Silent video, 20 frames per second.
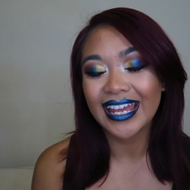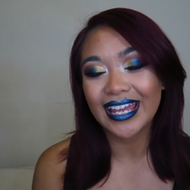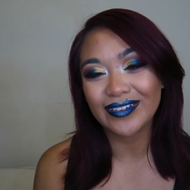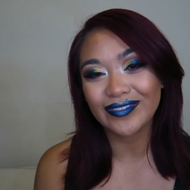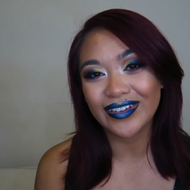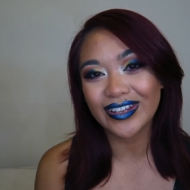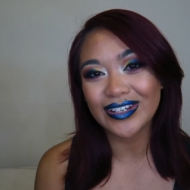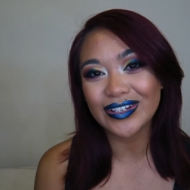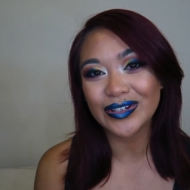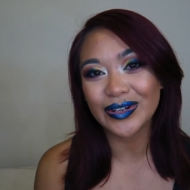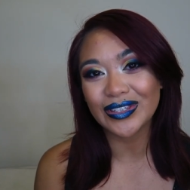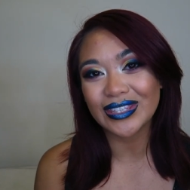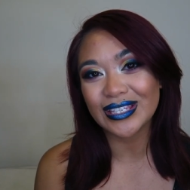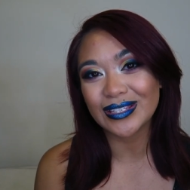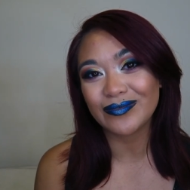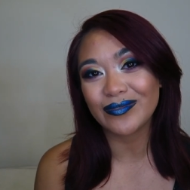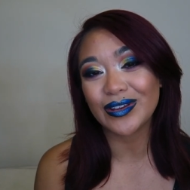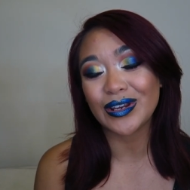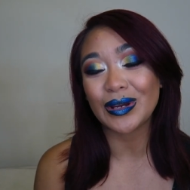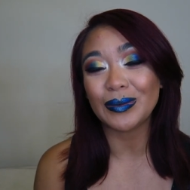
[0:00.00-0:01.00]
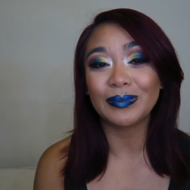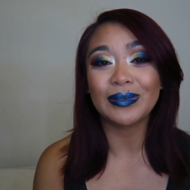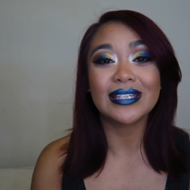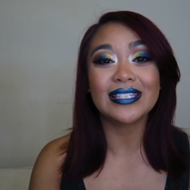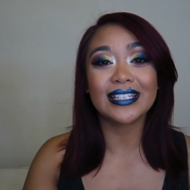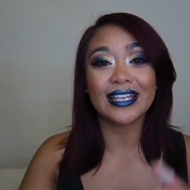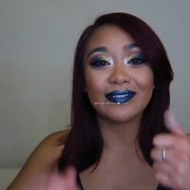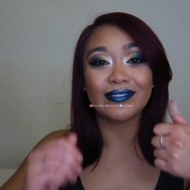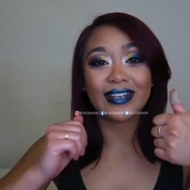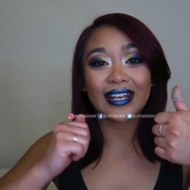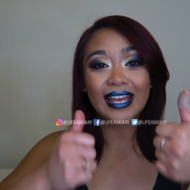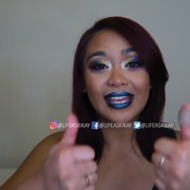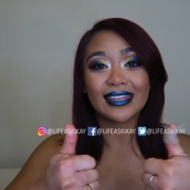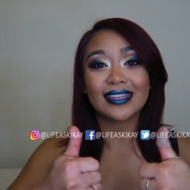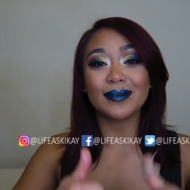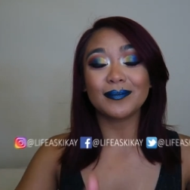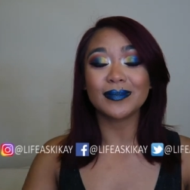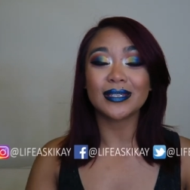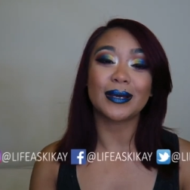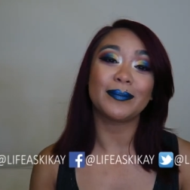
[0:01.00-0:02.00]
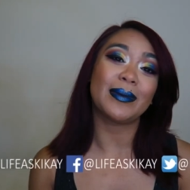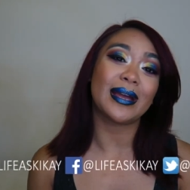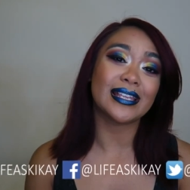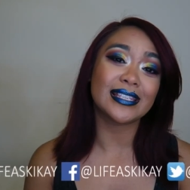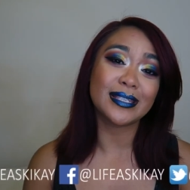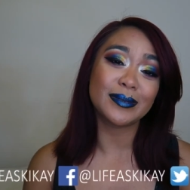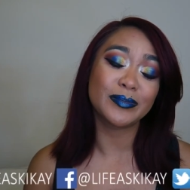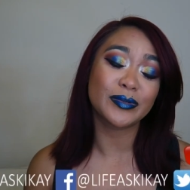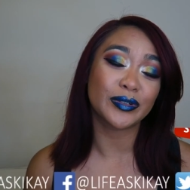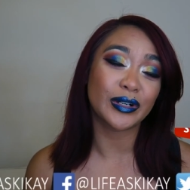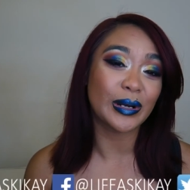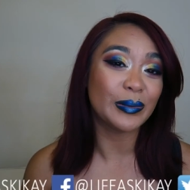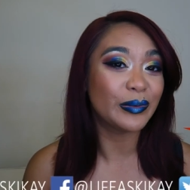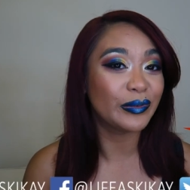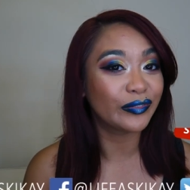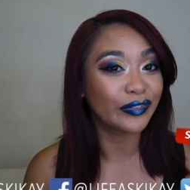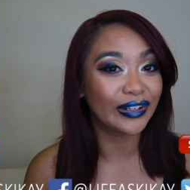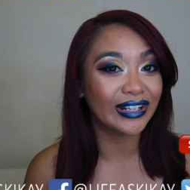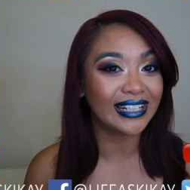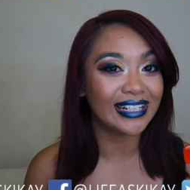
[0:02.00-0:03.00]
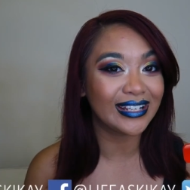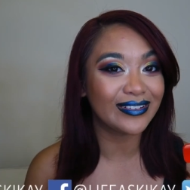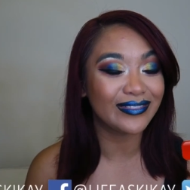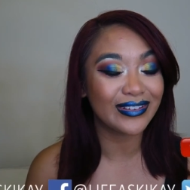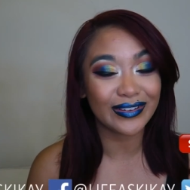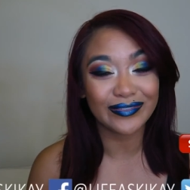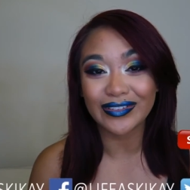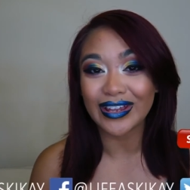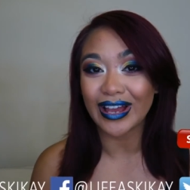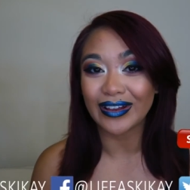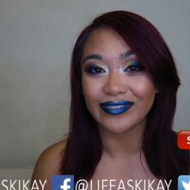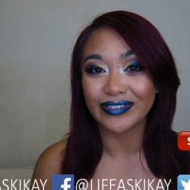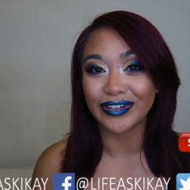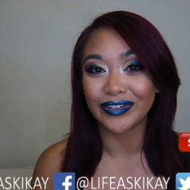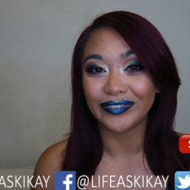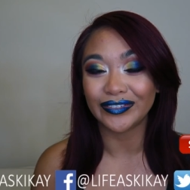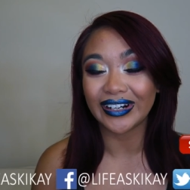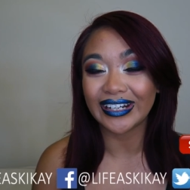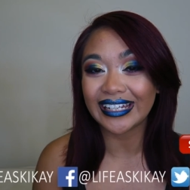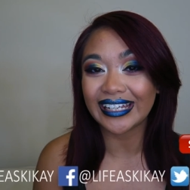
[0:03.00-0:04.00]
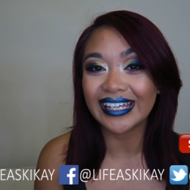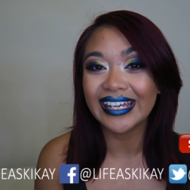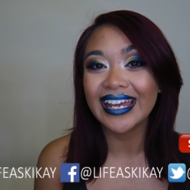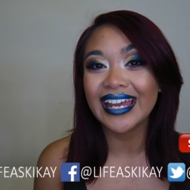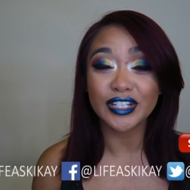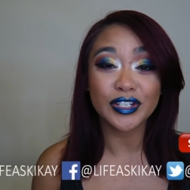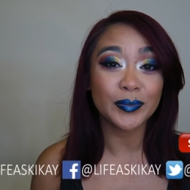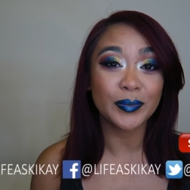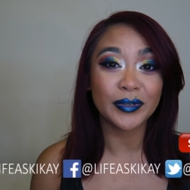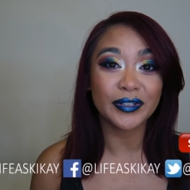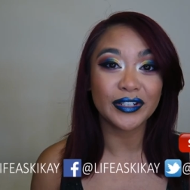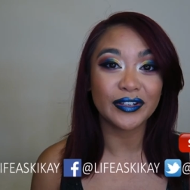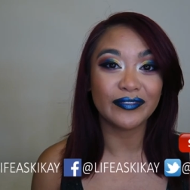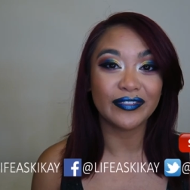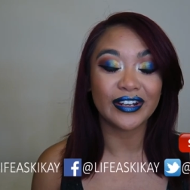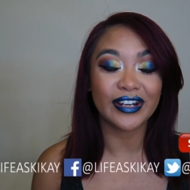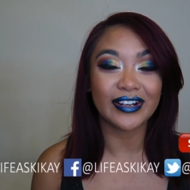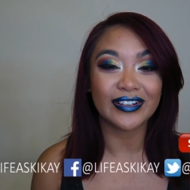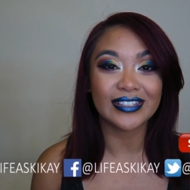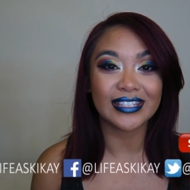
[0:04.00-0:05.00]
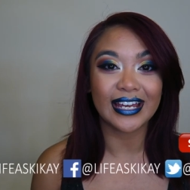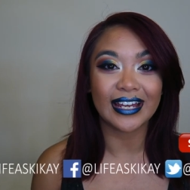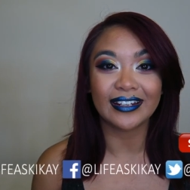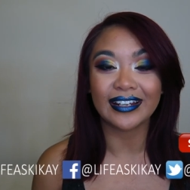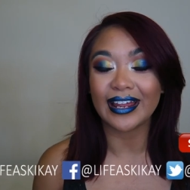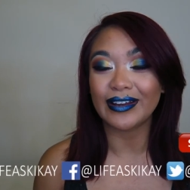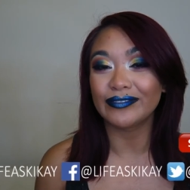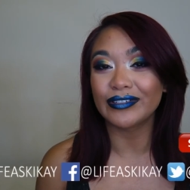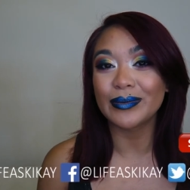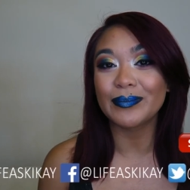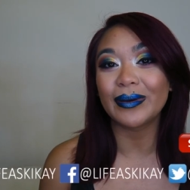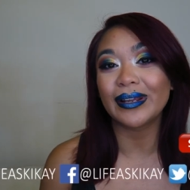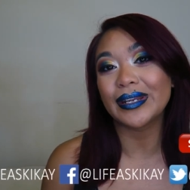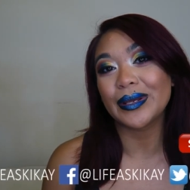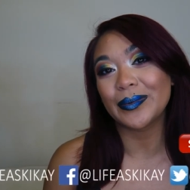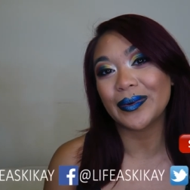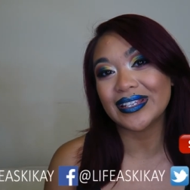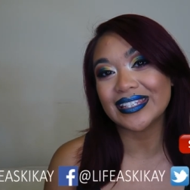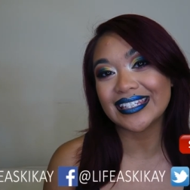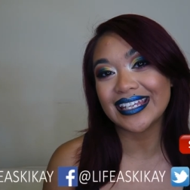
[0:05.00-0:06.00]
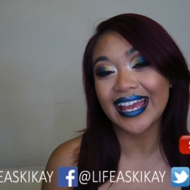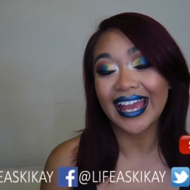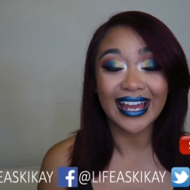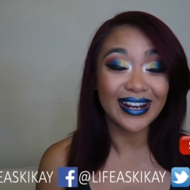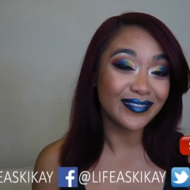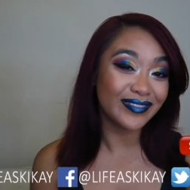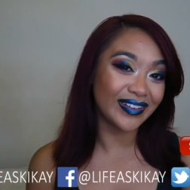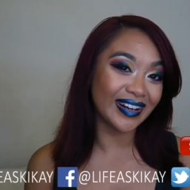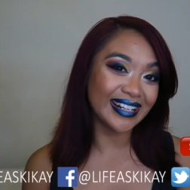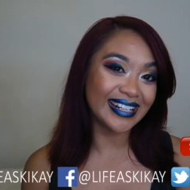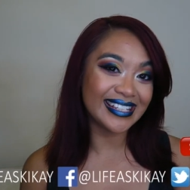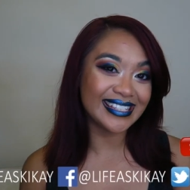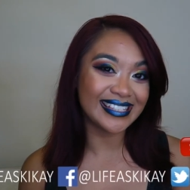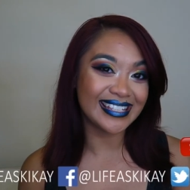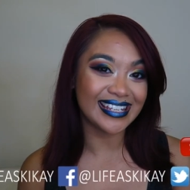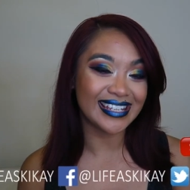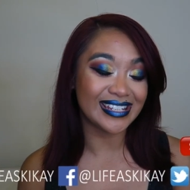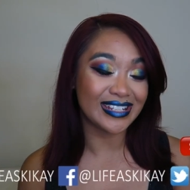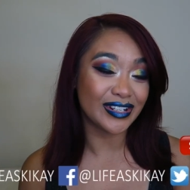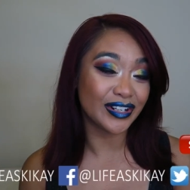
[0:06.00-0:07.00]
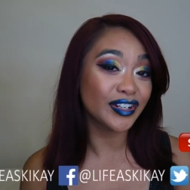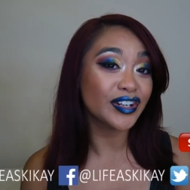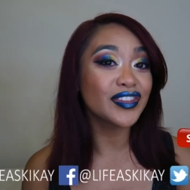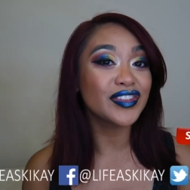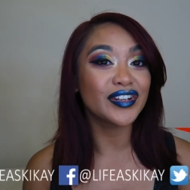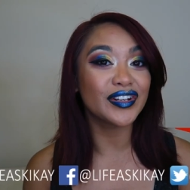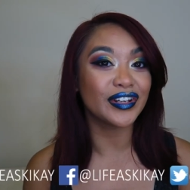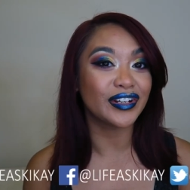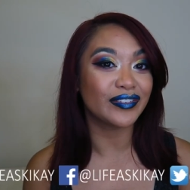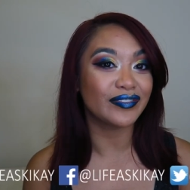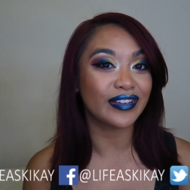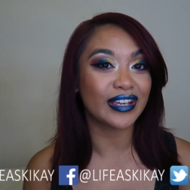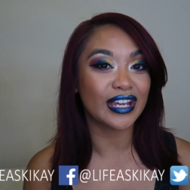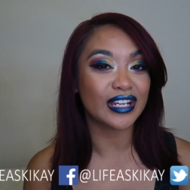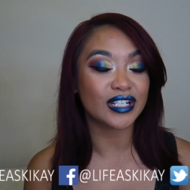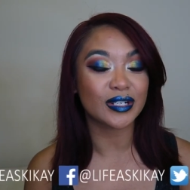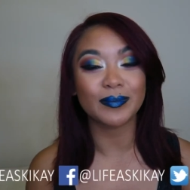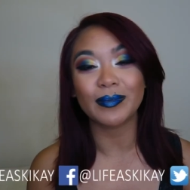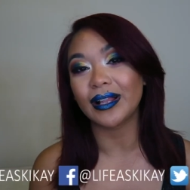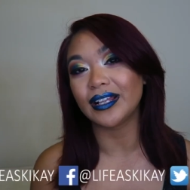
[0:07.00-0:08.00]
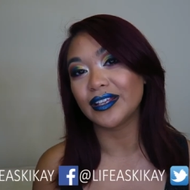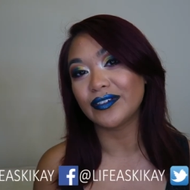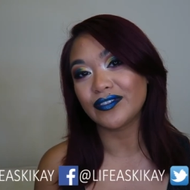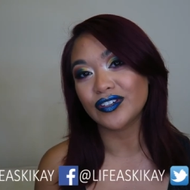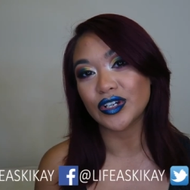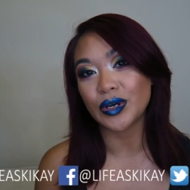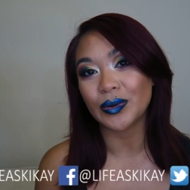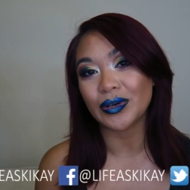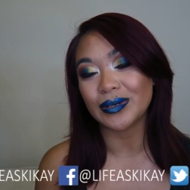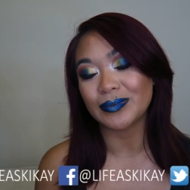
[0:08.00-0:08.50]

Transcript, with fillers: If you enjoyed this video, please give it a thumbs up and subscribe before you leave if you haven't already. I do put new videos out every Monday, Wednesday, and Friday, so you can turn on the notification bell if you don't